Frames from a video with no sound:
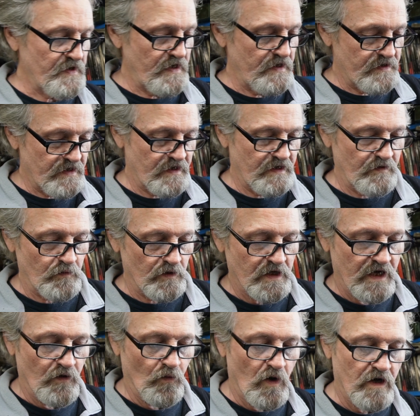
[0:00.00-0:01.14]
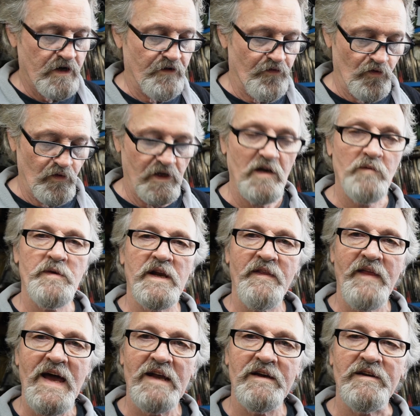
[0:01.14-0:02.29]
and we'll kind of walk you through a little bit of
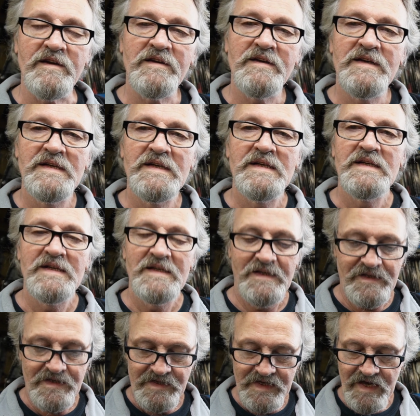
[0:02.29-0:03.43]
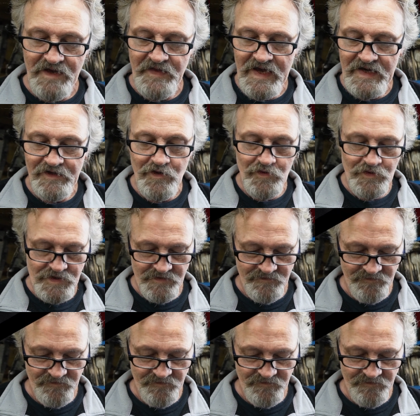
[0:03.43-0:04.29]
that and see how that goes.